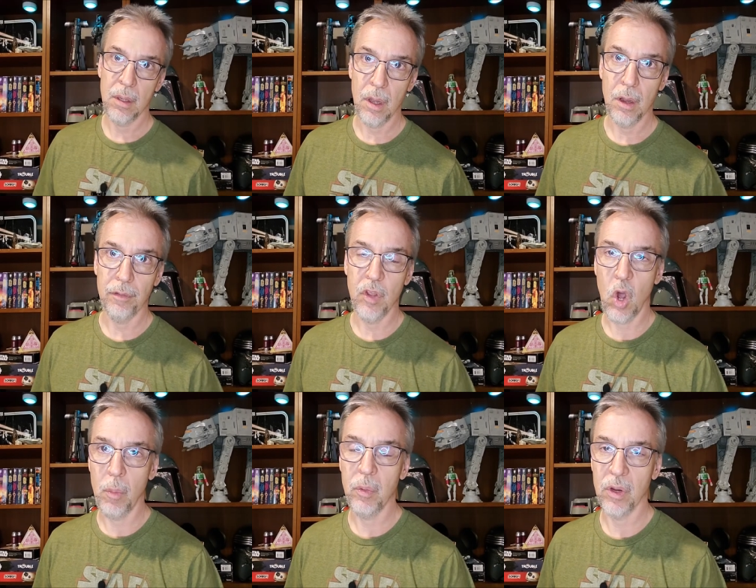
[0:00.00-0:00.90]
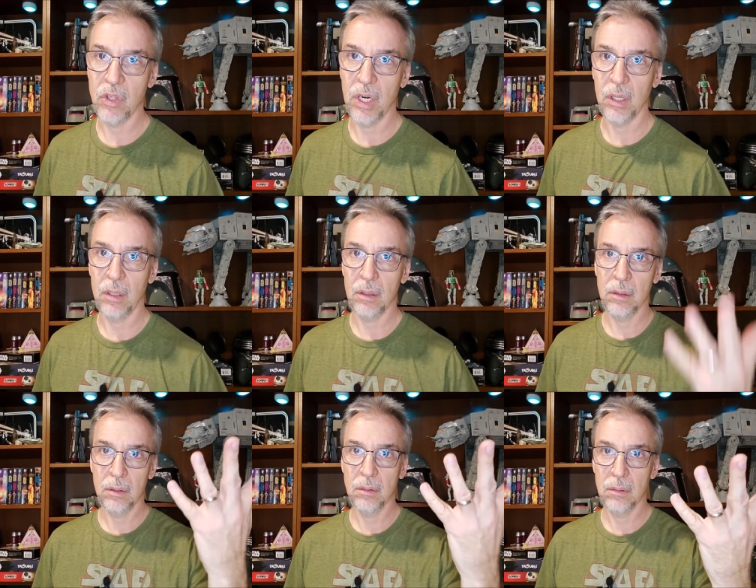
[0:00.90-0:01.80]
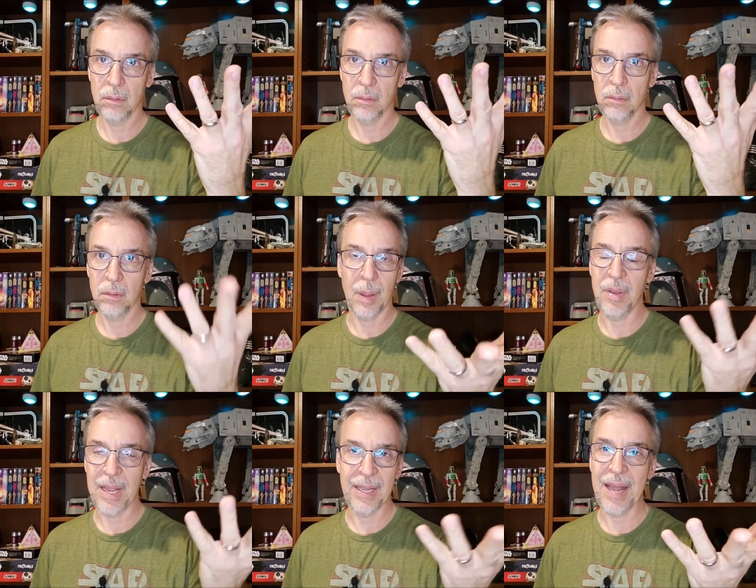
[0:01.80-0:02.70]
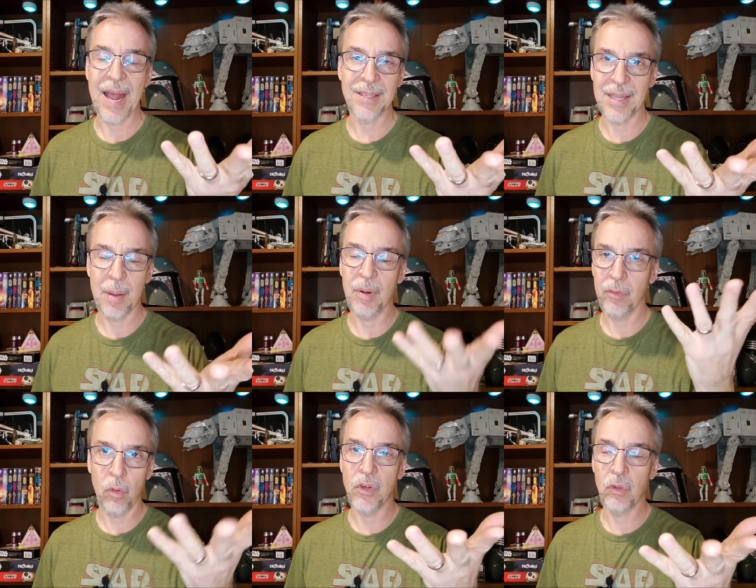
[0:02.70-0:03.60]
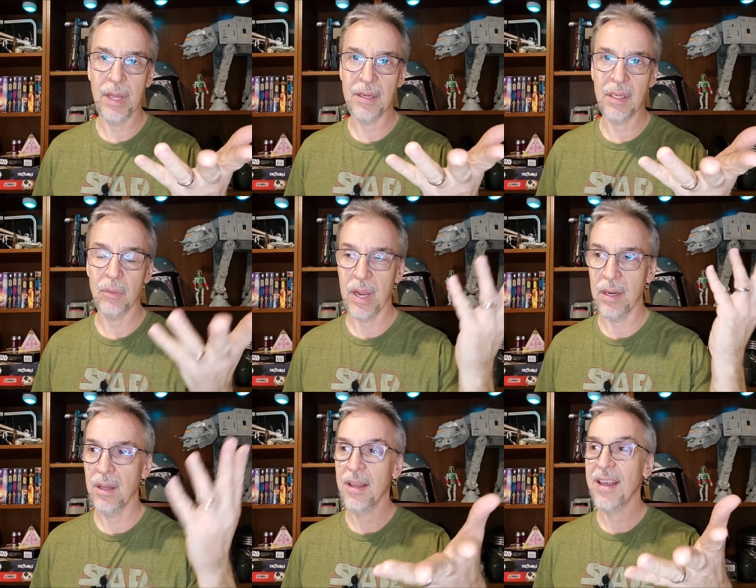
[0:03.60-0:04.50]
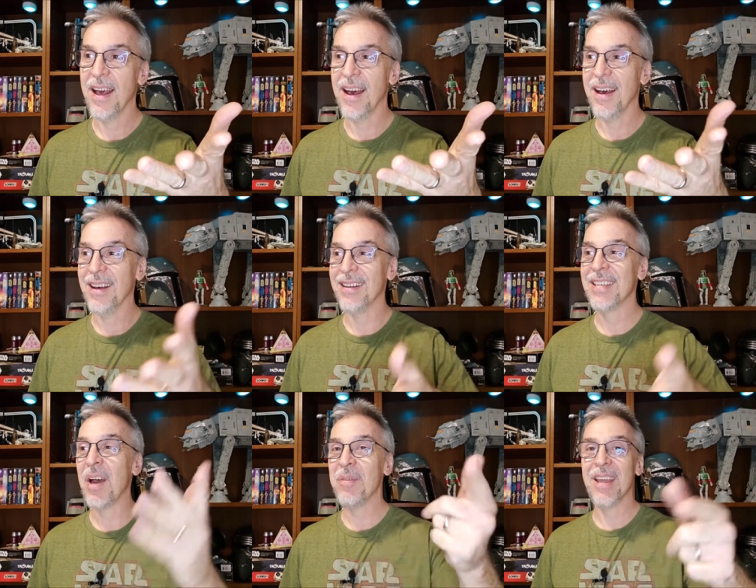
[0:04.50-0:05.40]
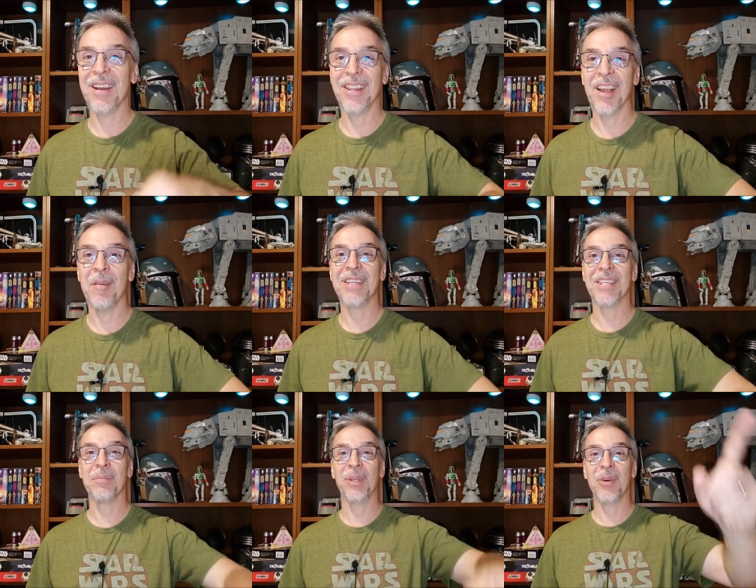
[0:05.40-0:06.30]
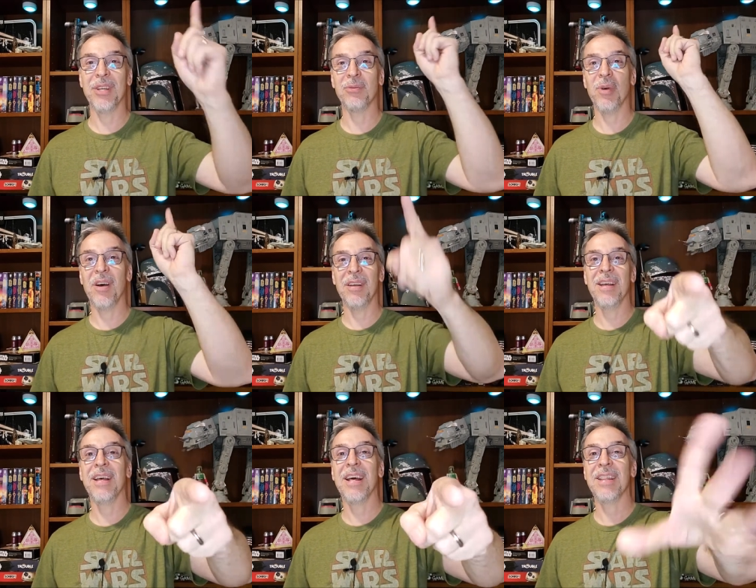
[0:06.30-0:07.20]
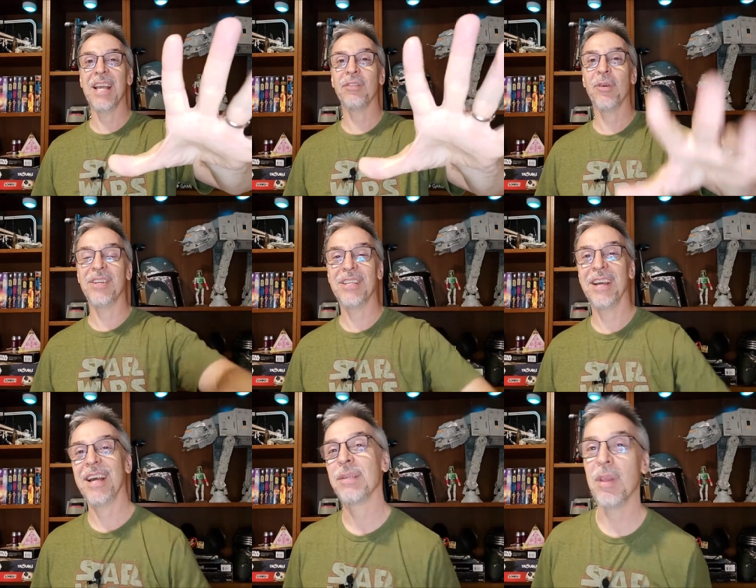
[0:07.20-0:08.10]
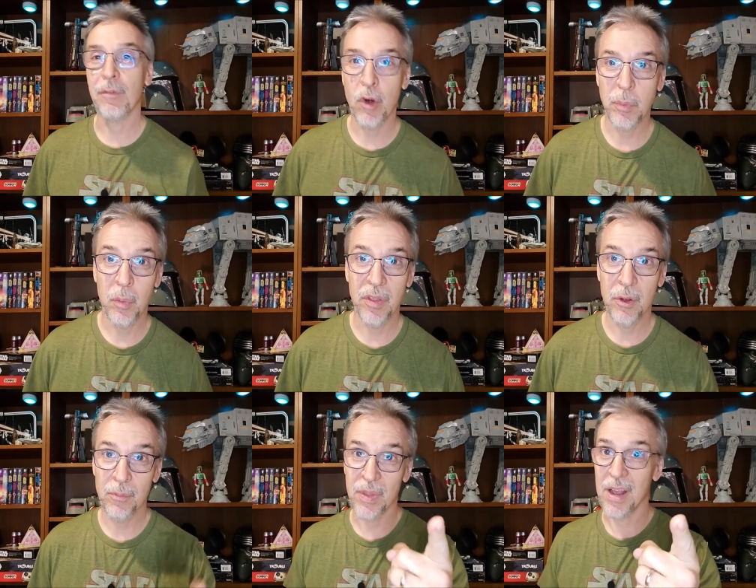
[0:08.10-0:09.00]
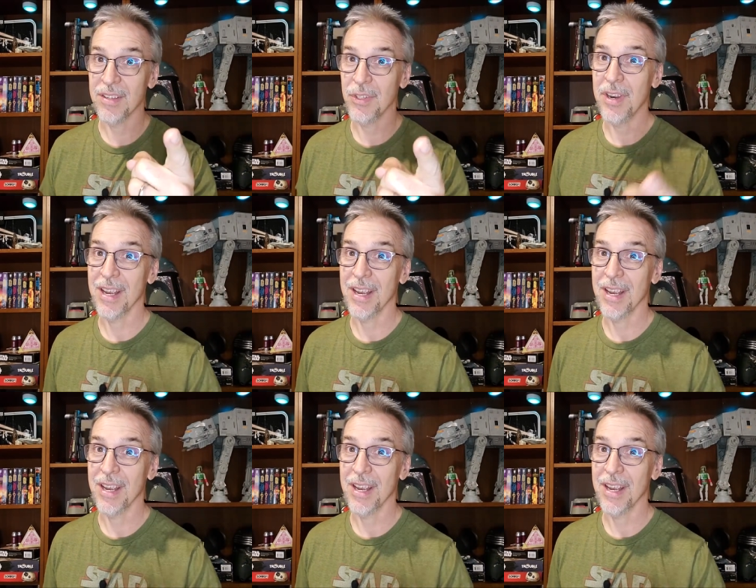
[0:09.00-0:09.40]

of the Obi-Wan trailer? I mean, I could ask that, but of course you liked it, right? Uh, tell me down in the comment section below as well. Thanks for watching, guys. May the force be with you. I'll see you